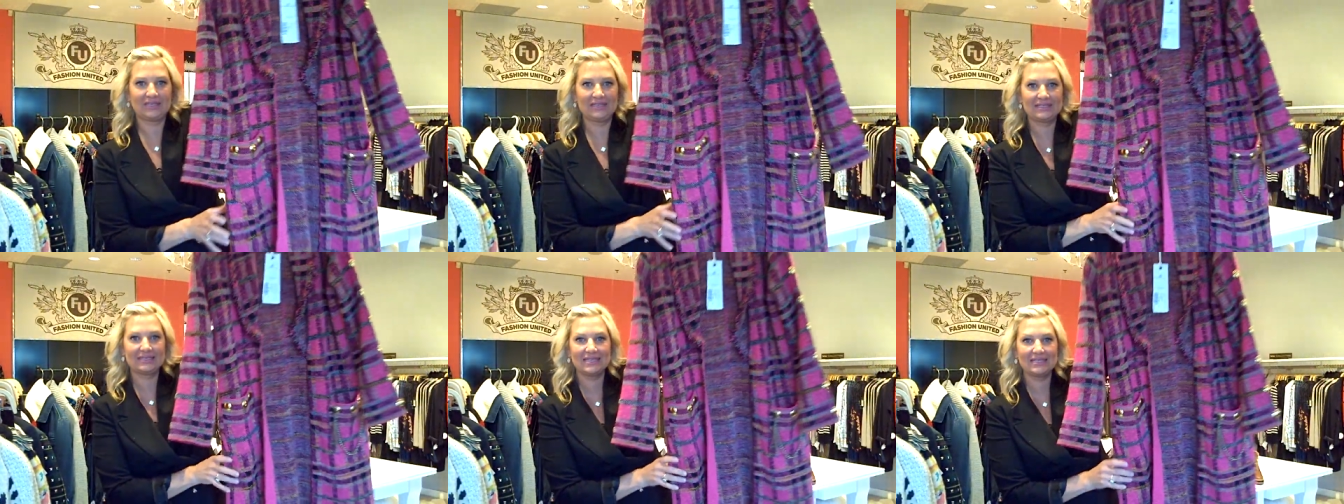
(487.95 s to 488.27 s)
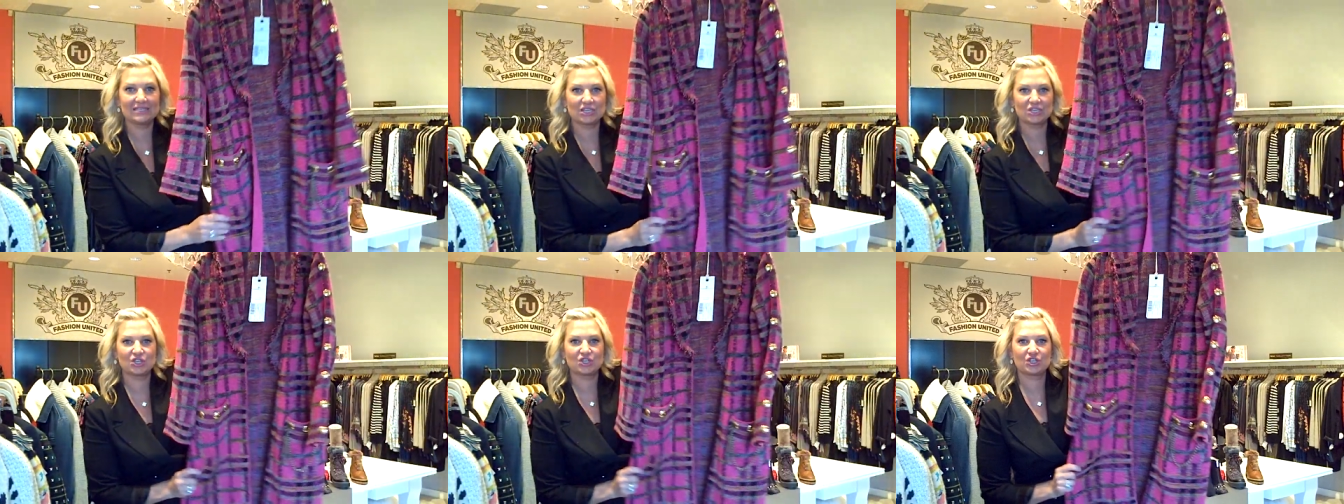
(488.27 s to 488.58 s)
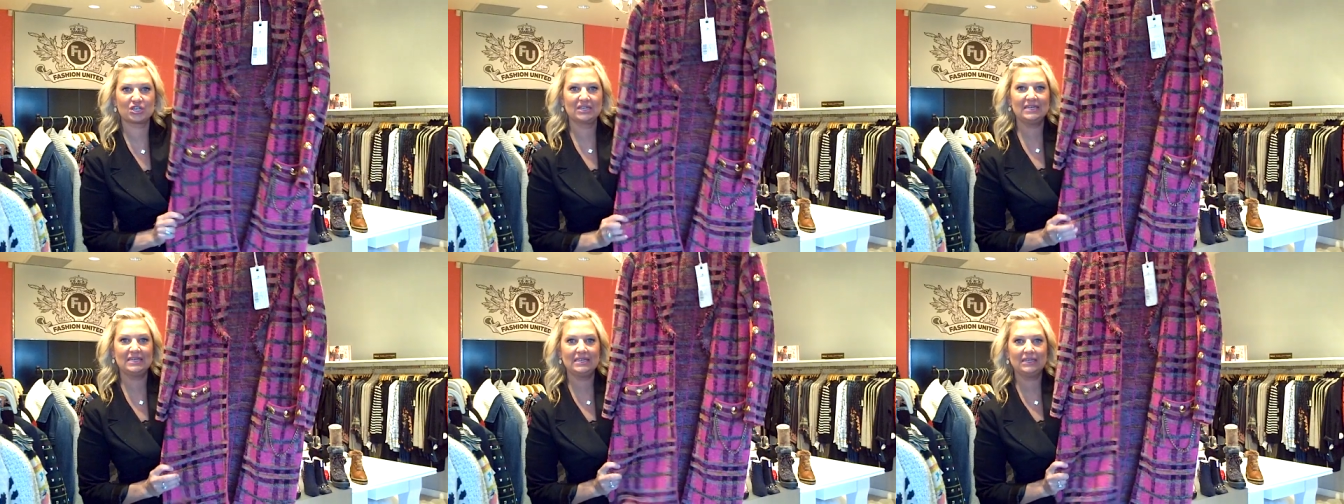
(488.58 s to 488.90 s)
This is a
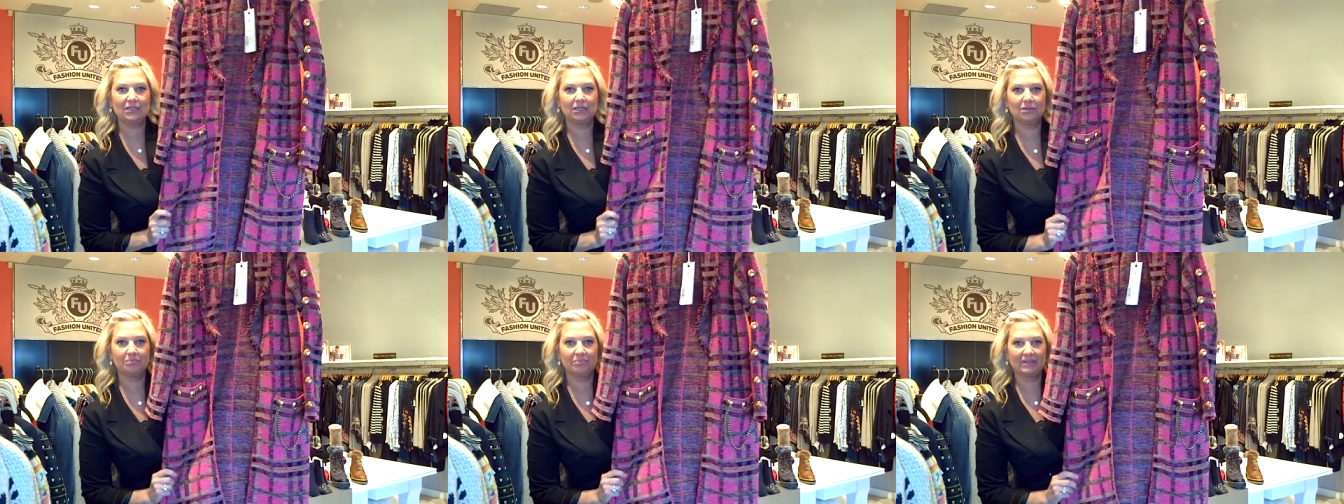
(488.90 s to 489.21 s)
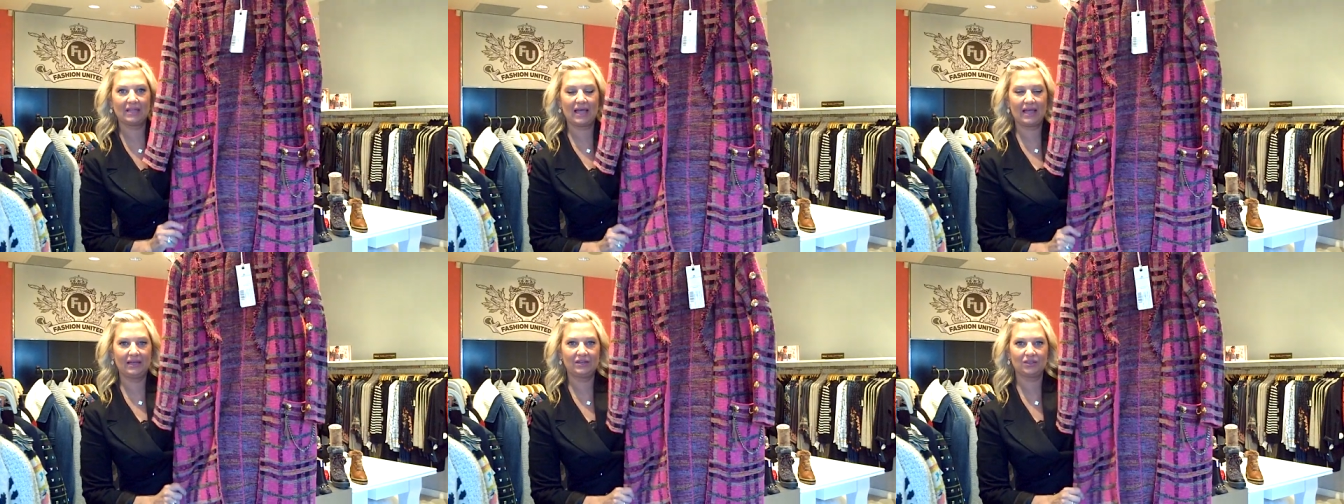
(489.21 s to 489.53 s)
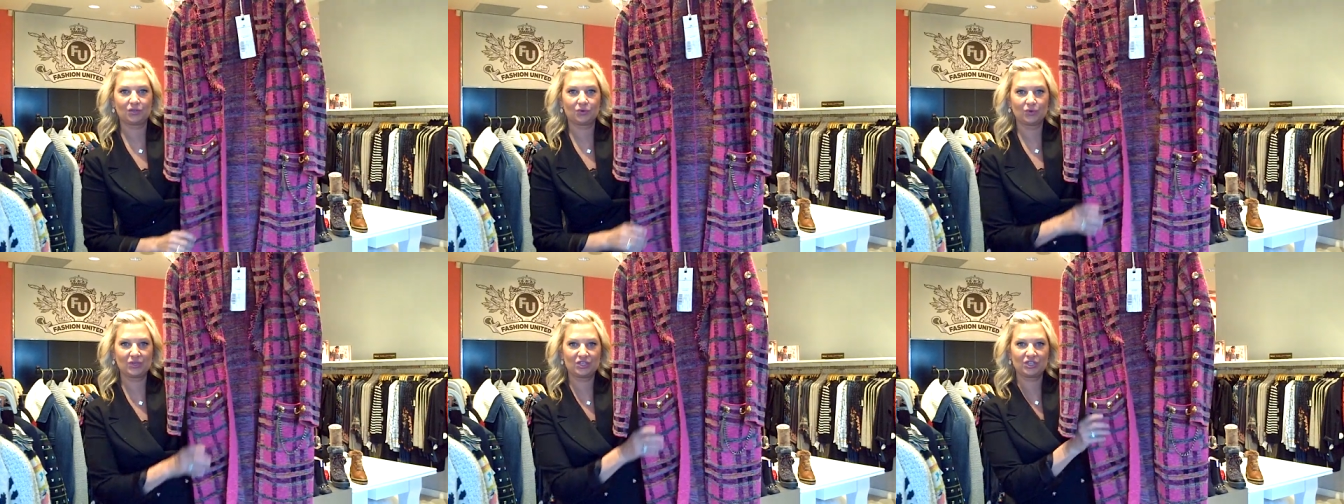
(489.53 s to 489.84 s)
chenille
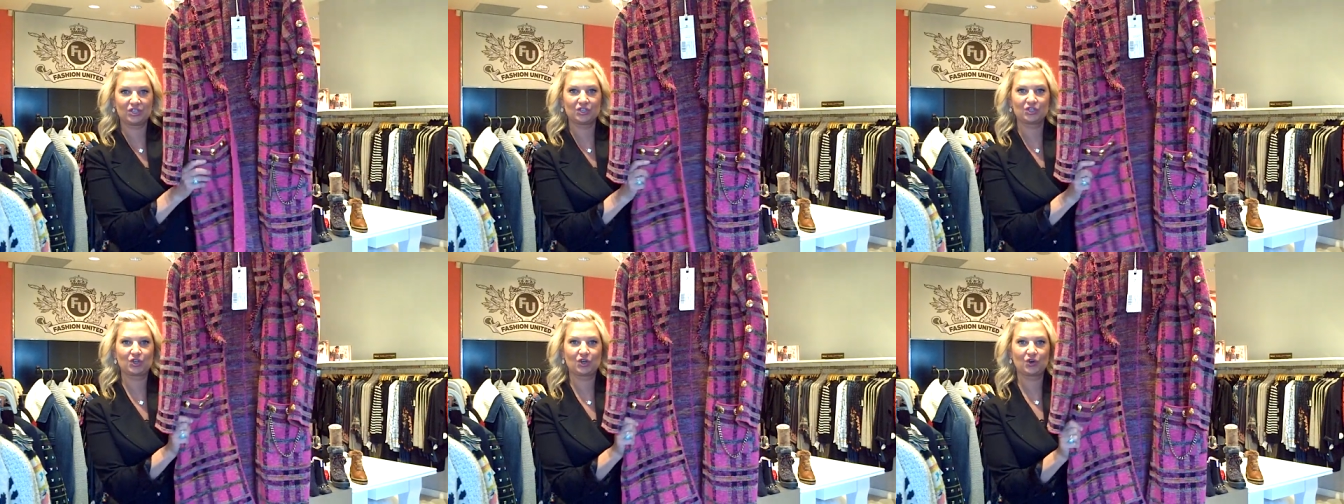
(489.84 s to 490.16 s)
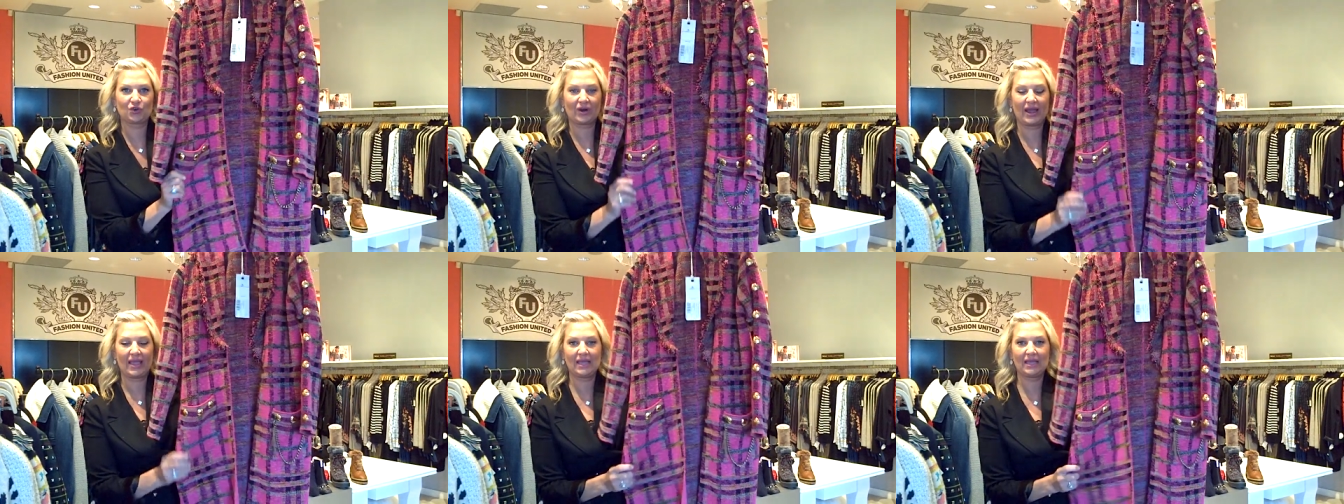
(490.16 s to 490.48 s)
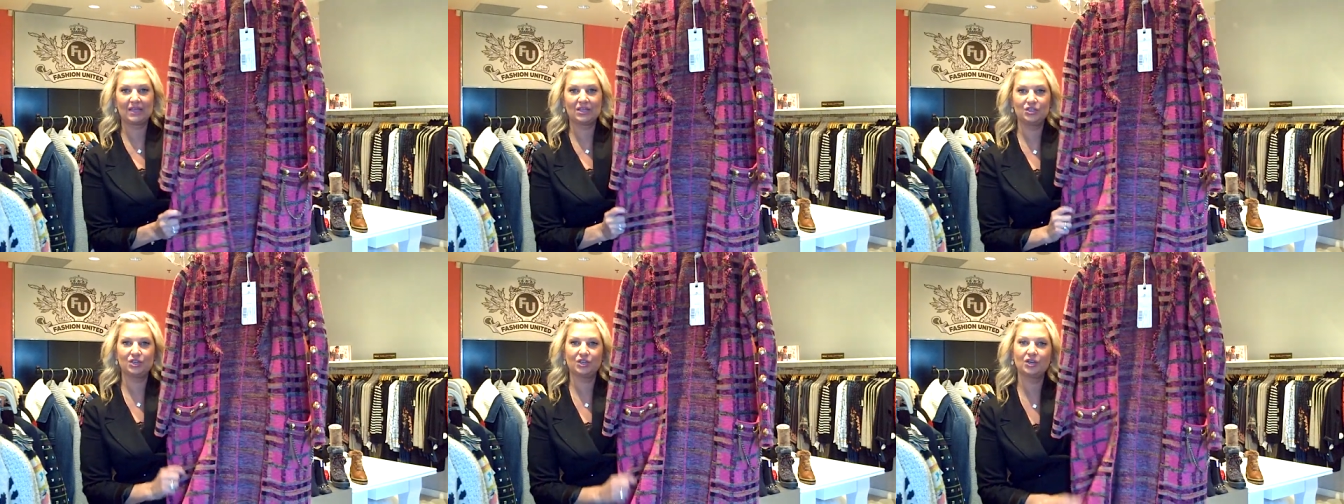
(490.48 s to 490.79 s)
blend, which is great
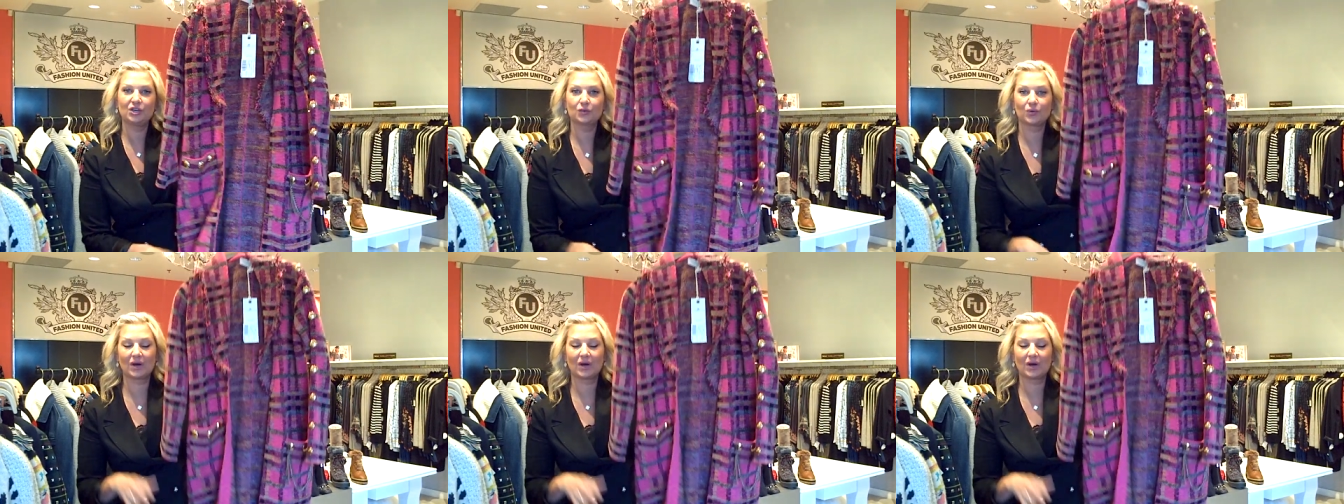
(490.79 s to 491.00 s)
because you could